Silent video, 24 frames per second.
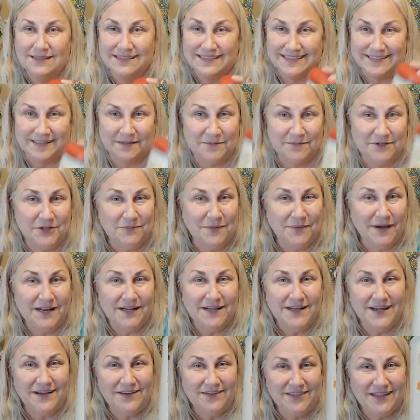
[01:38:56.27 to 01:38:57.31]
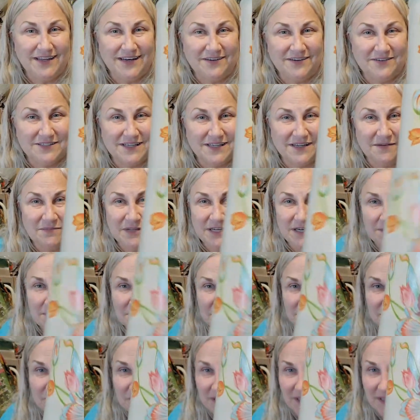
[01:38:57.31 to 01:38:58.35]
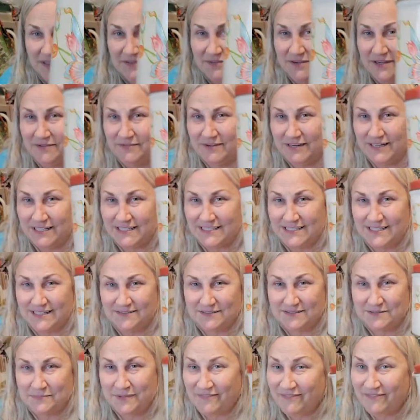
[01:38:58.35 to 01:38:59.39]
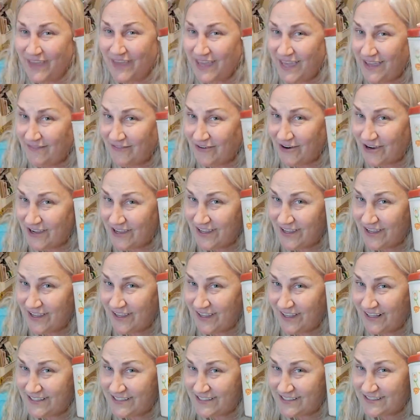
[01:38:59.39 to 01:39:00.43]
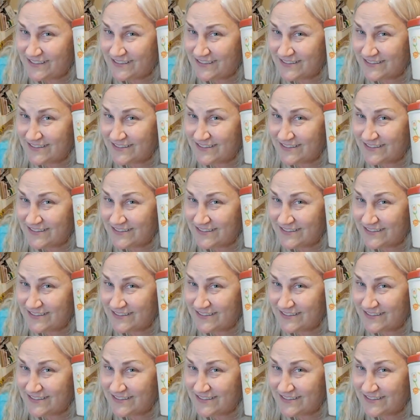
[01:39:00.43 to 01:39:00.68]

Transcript: Some of you might have known that it was going to be number 23 when I said it was my favorite.